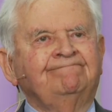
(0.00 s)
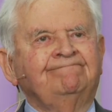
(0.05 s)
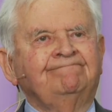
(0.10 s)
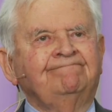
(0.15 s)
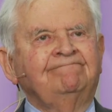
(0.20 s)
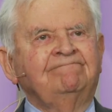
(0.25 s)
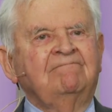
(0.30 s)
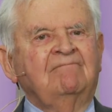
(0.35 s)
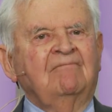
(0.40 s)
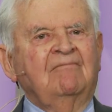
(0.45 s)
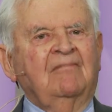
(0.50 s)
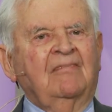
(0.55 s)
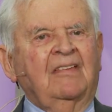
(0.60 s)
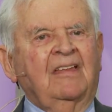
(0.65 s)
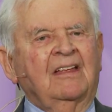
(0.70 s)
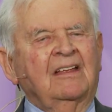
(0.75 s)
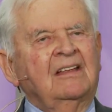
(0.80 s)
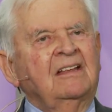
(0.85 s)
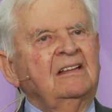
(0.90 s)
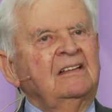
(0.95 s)

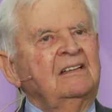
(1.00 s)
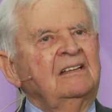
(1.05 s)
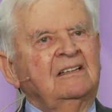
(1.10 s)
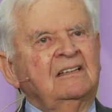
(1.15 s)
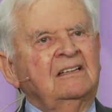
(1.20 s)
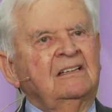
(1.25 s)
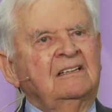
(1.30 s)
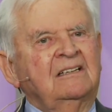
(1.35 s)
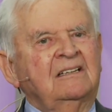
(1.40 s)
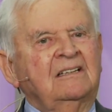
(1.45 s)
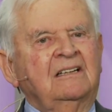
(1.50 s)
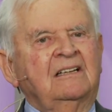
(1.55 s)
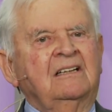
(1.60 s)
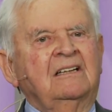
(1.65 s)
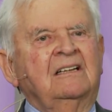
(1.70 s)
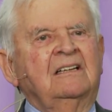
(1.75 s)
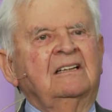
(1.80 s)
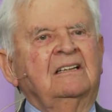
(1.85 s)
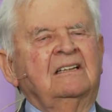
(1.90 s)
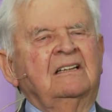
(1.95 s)

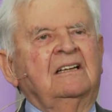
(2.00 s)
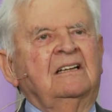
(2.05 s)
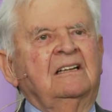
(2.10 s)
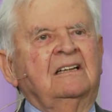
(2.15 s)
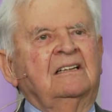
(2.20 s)
Nobody speaks.